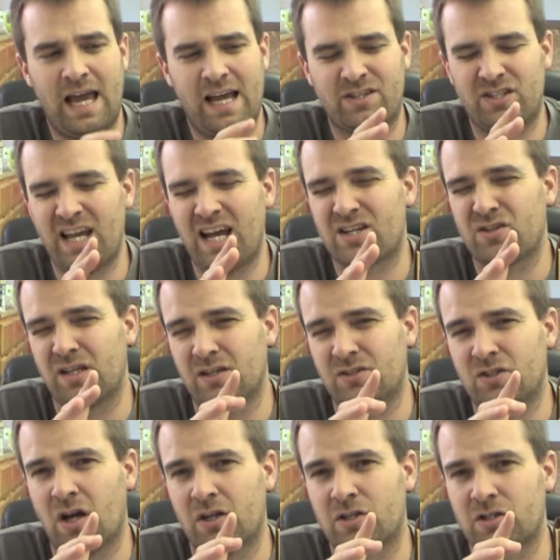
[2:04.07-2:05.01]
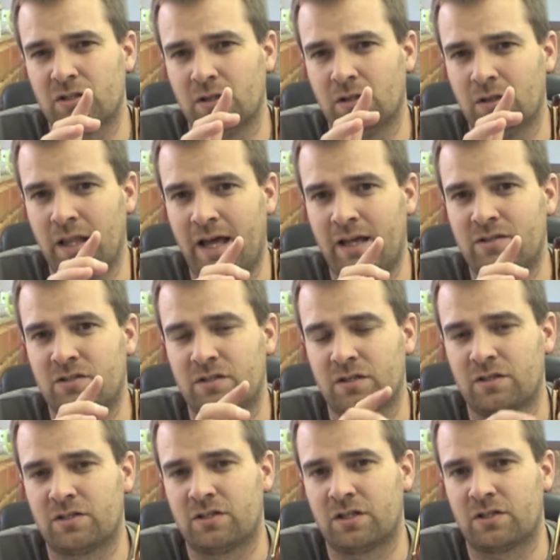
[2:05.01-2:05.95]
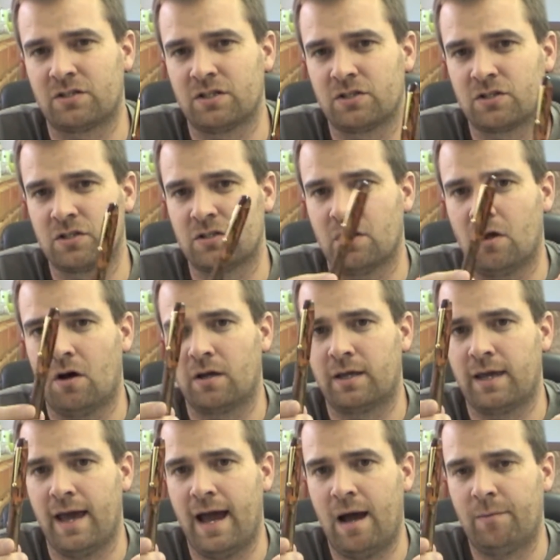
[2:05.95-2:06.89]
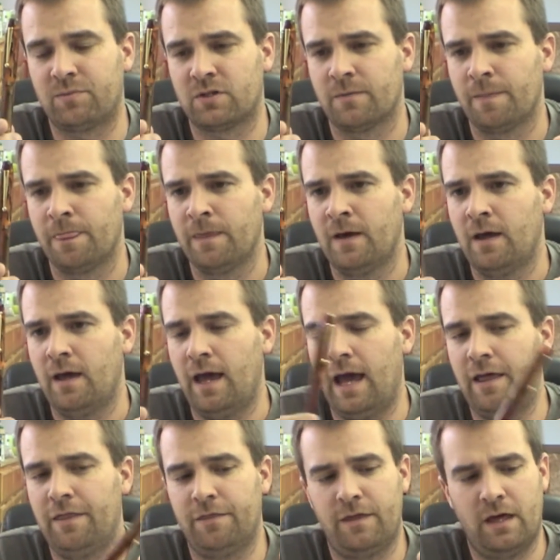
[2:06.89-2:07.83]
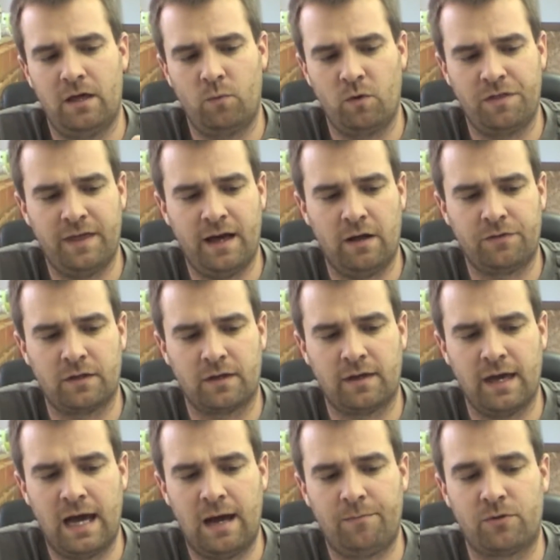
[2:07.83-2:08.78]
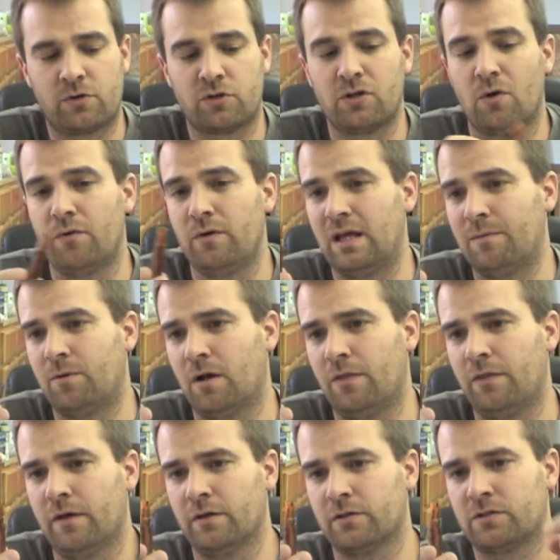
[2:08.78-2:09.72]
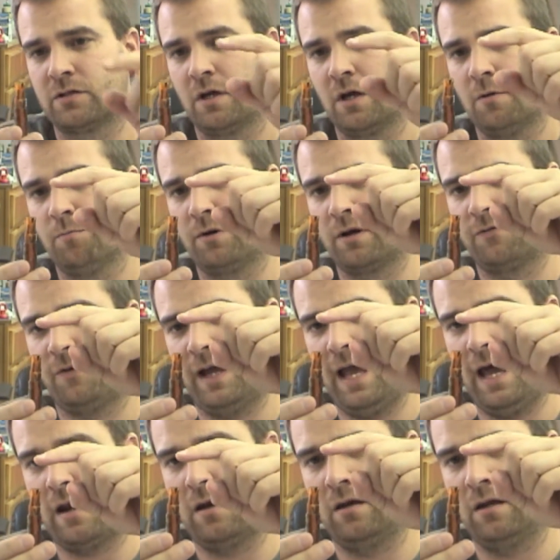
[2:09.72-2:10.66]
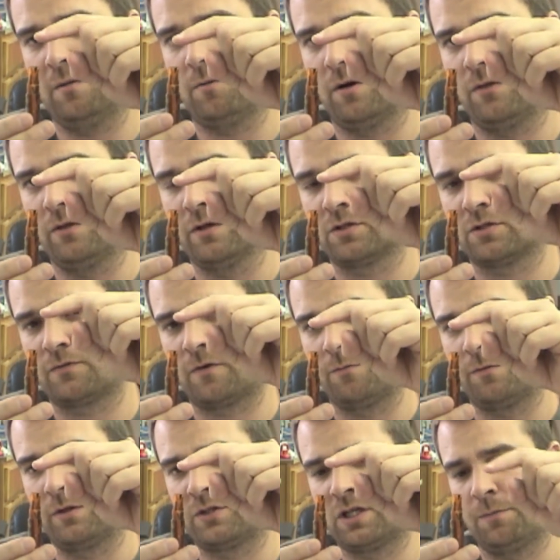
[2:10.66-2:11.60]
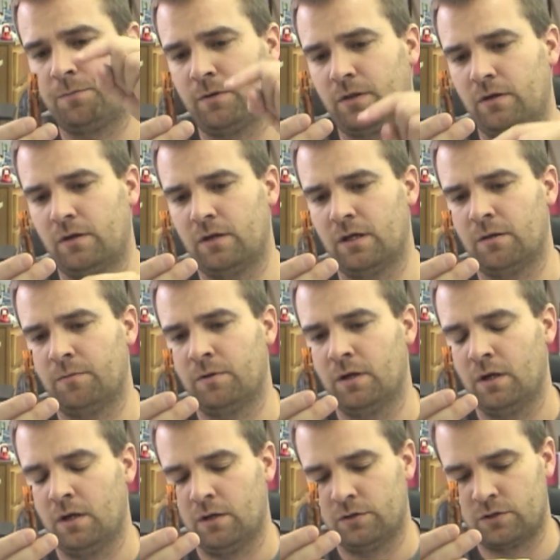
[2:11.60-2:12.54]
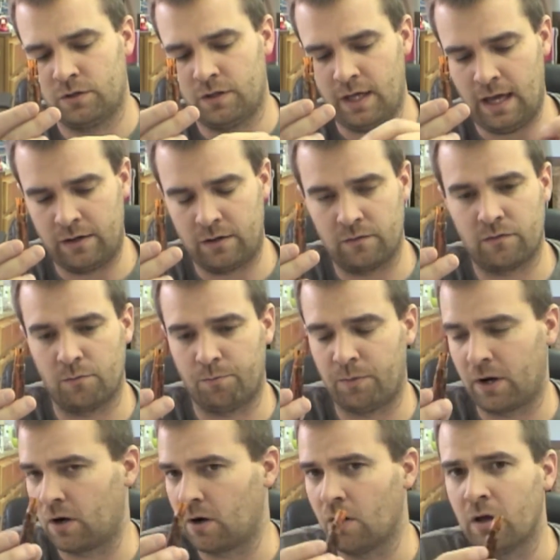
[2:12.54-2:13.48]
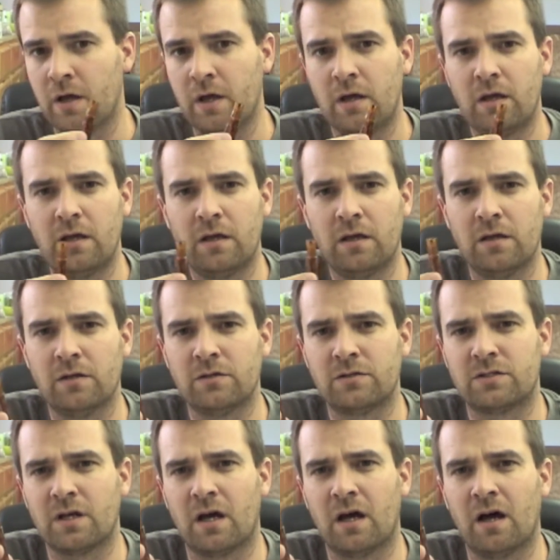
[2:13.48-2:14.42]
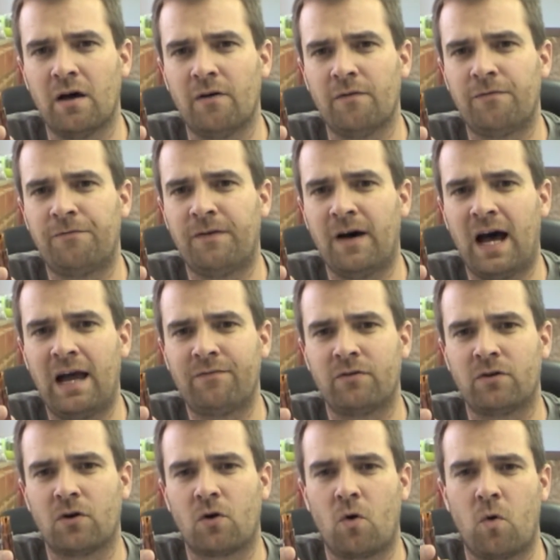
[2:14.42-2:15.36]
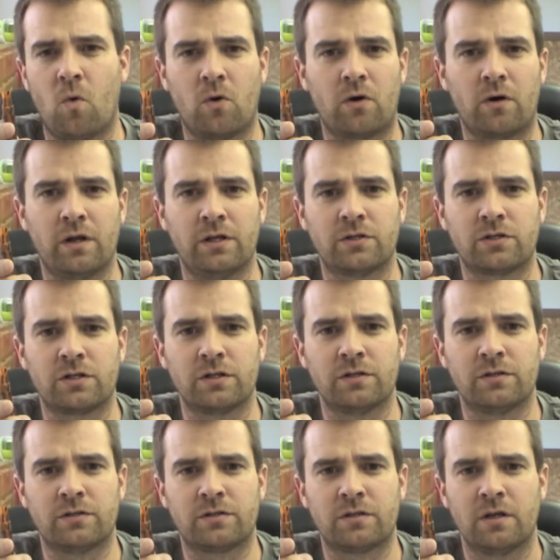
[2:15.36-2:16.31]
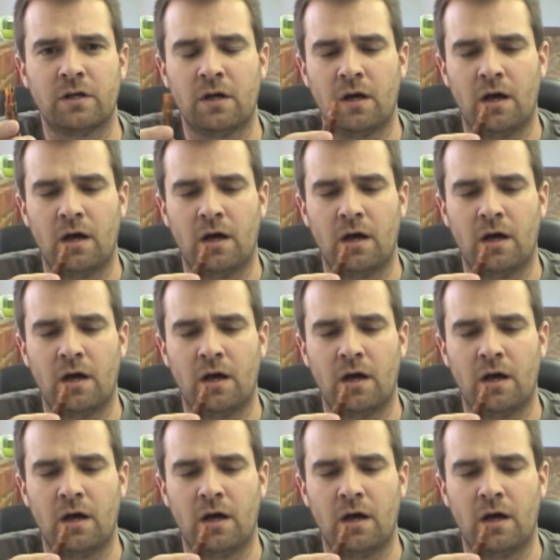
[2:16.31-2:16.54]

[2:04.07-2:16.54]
It's actually a touch less than 6 inches long capped, and then without the cap, there's no nib on this, but if I had a nib on this, from the tip of the nib to the end of the barrel is 5 1/4 inches.